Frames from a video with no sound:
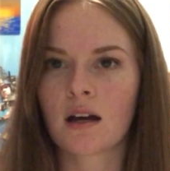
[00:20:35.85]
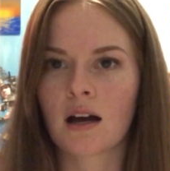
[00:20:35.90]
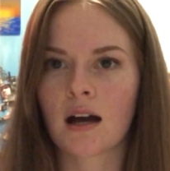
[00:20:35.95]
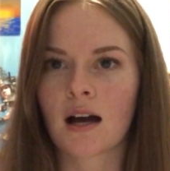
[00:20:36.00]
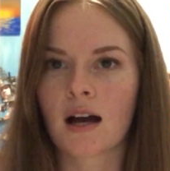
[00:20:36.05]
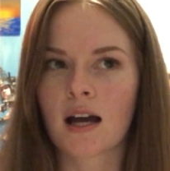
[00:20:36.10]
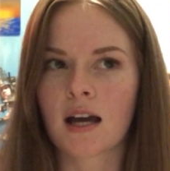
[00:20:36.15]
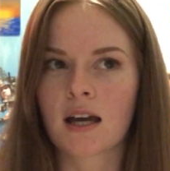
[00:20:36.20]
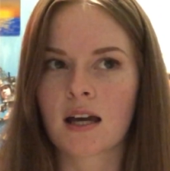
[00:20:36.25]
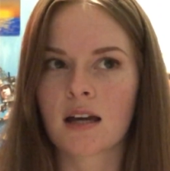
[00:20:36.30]

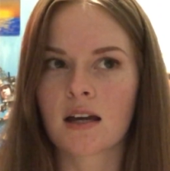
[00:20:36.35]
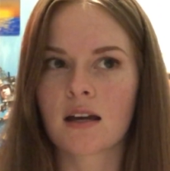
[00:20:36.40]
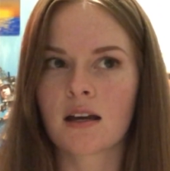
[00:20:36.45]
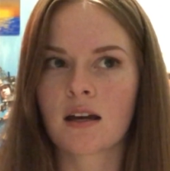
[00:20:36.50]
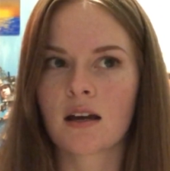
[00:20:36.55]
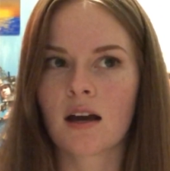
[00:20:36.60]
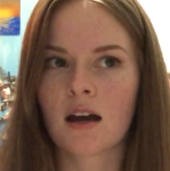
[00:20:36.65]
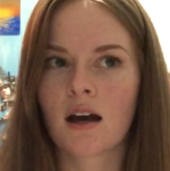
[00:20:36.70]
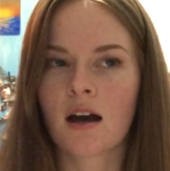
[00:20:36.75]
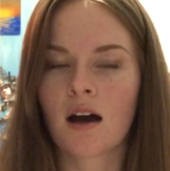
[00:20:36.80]

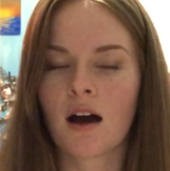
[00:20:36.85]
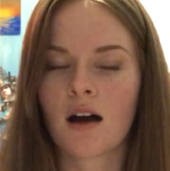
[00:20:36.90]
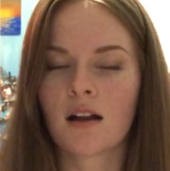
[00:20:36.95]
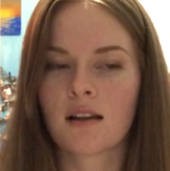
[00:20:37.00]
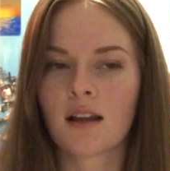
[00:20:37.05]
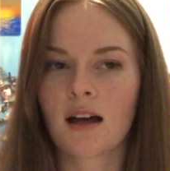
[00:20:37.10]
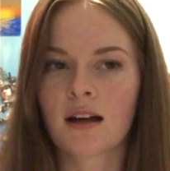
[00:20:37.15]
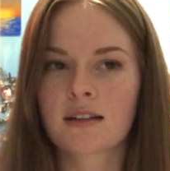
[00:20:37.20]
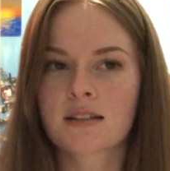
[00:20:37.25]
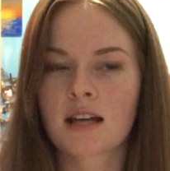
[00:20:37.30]
I a
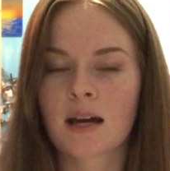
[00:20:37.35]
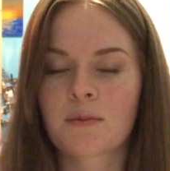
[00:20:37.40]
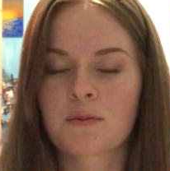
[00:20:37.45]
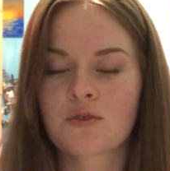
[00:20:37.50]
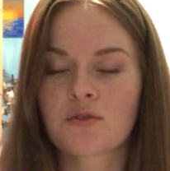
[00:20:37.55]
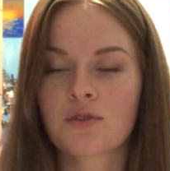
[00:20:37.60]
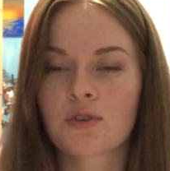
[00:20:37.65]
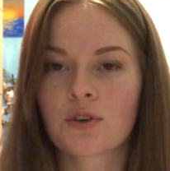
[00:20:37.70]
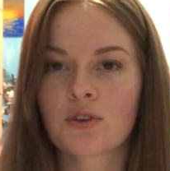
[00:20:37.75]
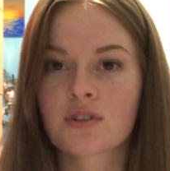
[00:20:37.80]
lot of times
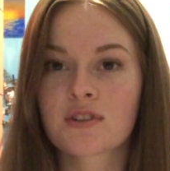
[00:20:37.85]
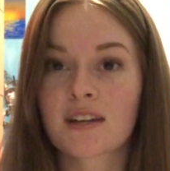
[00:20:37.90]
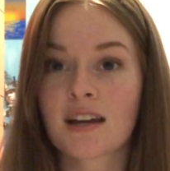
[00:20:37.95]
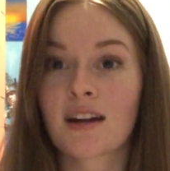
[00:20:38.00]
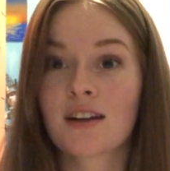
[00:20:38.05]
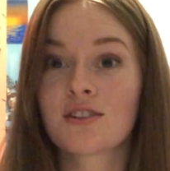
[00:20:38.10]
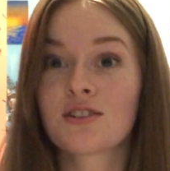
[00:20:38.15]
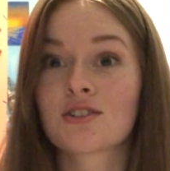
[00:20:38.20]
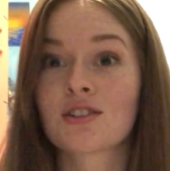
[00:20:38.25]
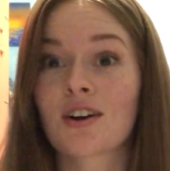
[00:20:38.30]
feel
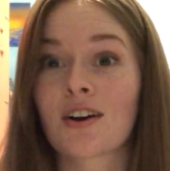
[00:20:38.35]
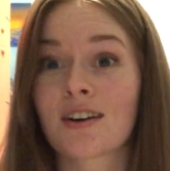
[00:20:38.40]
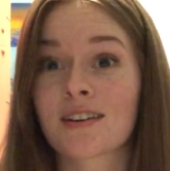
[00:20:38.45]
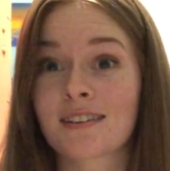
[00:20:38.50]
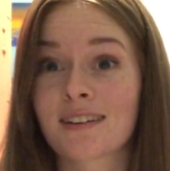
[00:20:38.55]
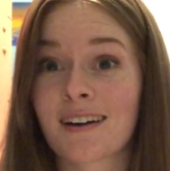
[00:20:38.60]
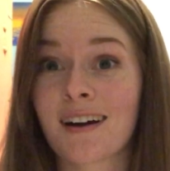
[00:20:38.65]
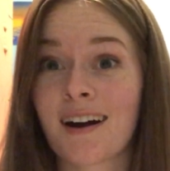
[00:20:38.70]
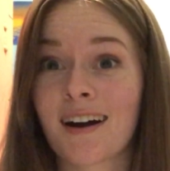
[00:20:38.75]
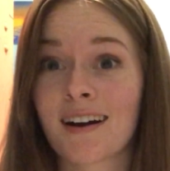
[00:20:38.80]
scared to talk
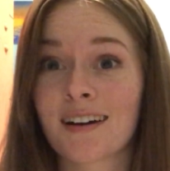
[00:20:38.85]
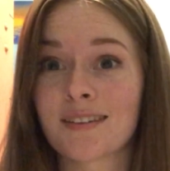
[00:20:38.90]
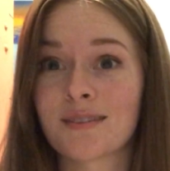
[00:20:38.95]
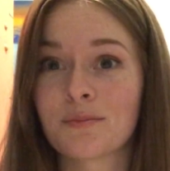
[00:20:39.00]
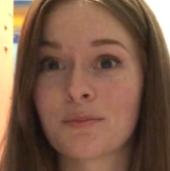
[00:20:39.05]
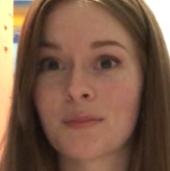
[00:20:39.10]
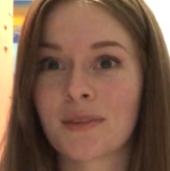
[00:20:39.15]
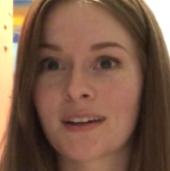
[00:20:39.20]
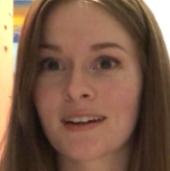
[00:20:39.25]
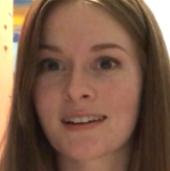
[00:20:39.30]
to God
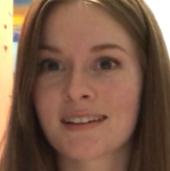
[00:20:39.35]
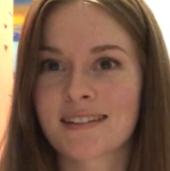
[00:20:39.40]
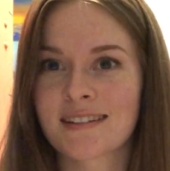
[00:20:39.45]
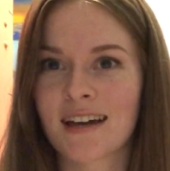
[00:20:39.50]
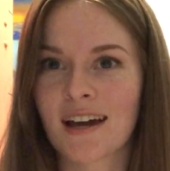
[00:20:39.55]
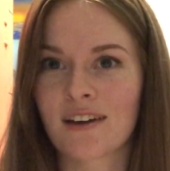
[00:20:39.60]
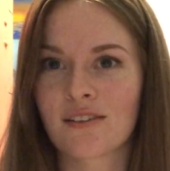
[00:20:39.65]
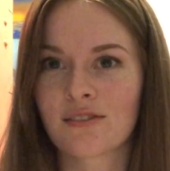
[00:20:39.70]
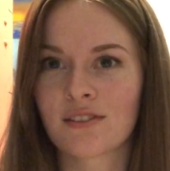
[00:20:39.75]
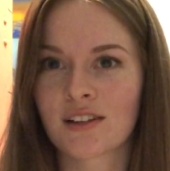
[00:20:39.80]
because
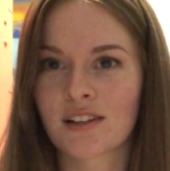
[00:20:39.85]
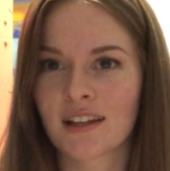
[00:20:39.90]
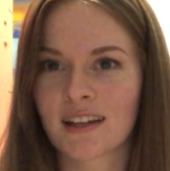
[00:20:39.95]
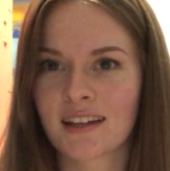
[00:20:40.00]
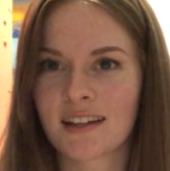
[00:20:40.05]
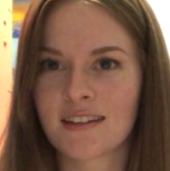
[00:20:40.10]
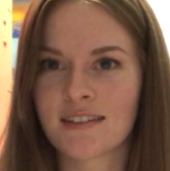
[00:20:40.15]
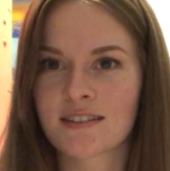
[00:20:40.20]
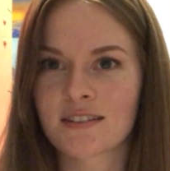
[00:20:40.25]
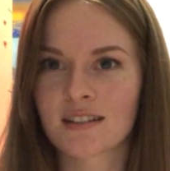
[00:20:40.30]
I feel like
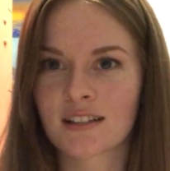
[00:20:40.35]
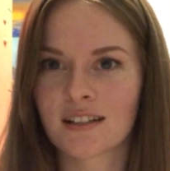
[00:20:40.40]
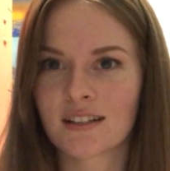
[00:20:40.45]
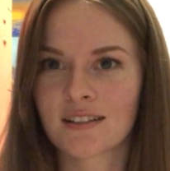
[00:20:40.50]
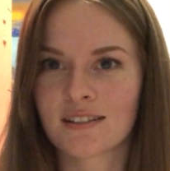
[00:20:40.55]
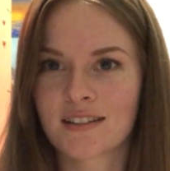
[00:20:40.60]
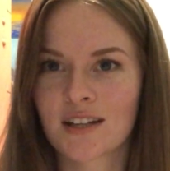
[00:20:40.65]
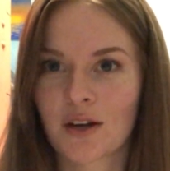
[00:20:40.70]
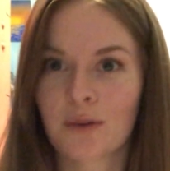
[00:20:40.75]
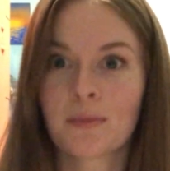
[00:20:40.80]
he's gonna
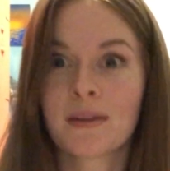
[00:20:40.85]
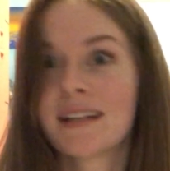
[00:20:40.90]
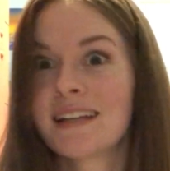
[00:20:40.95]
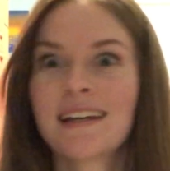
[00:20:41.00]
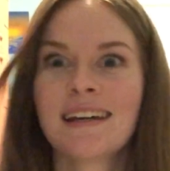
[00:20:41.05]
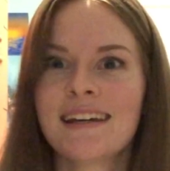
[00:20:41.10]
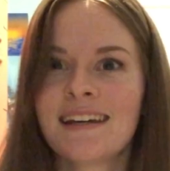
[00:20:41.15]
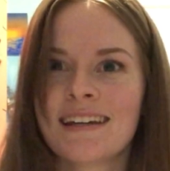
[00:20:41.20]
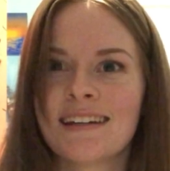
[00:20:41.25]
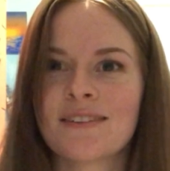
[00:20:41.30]
tell me
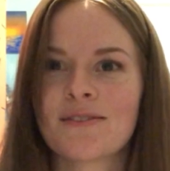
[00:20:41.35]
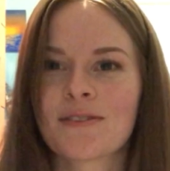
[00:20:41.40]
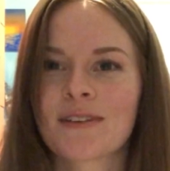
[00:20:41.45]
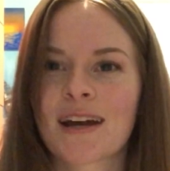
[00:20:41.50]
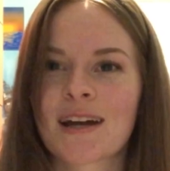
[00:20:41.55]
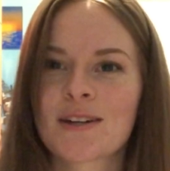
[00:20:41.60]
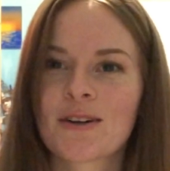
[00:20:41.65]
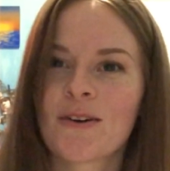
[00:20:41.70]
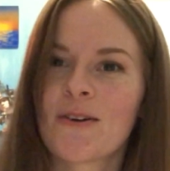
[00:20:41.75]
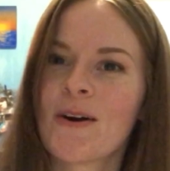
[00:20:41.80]
to eat when
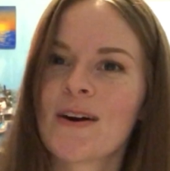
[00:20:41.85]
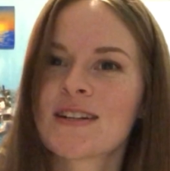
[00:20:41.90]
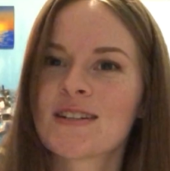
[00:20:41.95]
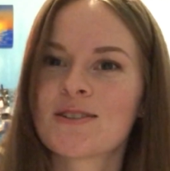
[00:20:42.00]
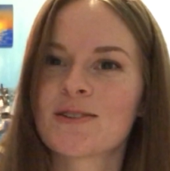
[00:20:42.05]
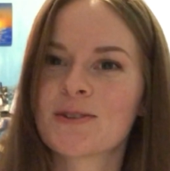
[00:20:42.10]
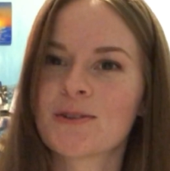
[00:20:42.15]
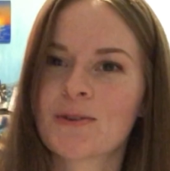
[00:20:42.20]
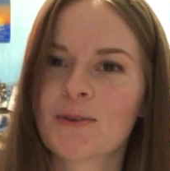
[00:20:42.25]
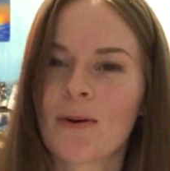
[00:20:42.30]
I don't want
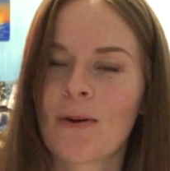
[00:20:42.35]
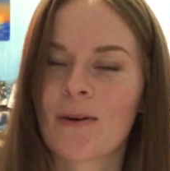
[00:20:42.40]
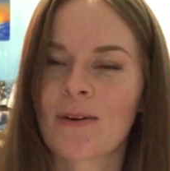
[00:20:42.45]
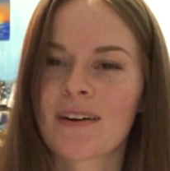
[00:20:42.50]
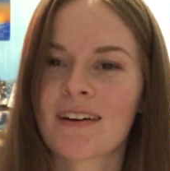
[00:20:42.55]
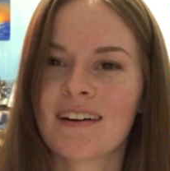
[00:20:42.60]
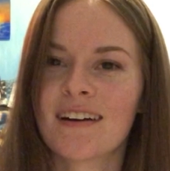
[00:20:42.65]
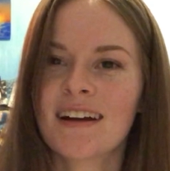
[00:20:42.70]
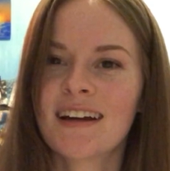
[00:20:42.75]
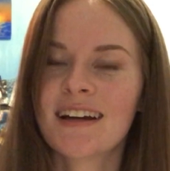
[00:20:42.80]
to,
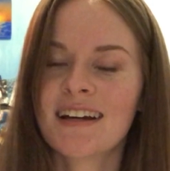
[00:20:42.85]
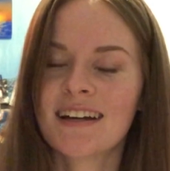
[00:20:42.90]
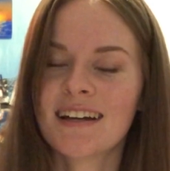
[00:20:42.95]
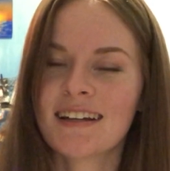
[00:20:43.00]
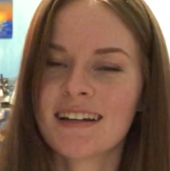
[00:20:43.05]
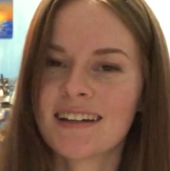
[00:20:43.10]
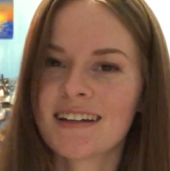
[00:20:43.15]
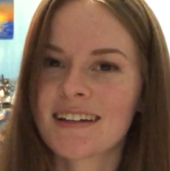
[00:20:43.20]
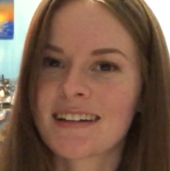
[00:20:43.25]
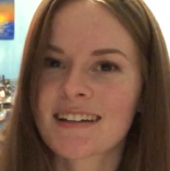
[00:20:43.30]
or
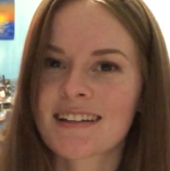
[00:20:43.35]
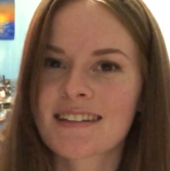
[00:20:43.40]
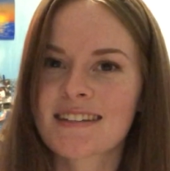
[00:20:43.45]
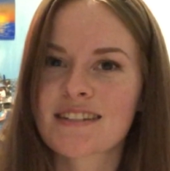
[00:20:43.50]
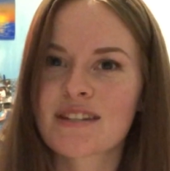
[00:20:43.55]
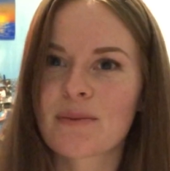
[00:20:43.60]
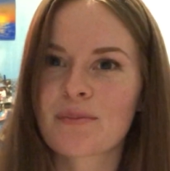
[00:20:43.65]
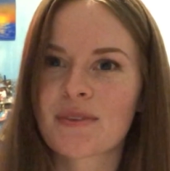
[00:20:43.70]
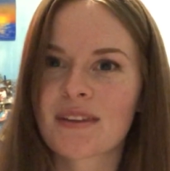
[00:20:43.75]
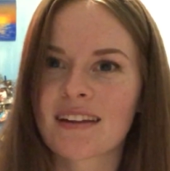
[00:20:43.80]

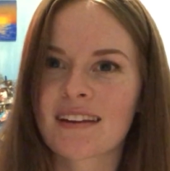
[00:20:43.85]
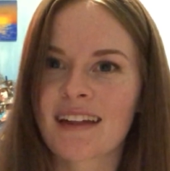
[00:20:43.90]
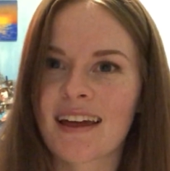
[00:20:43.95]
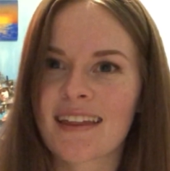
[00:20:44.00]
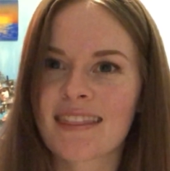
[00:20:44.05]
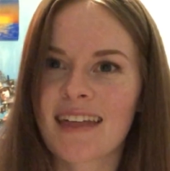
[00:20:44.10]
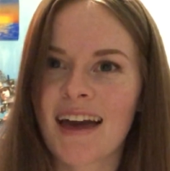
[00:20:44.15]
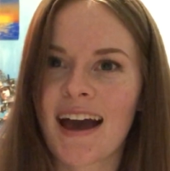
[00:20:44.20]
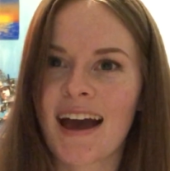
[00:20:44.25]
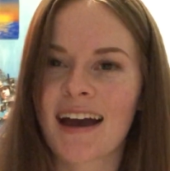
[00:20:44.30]
something
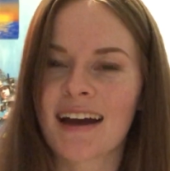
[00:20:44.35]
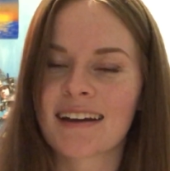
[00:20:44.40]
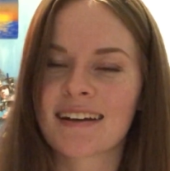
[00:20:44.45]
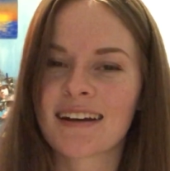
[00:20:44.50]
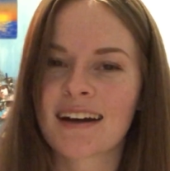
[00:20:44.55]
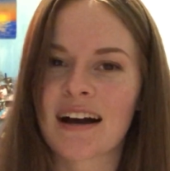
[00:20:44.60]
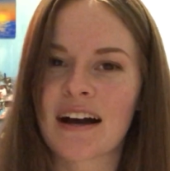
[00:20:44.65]
like that.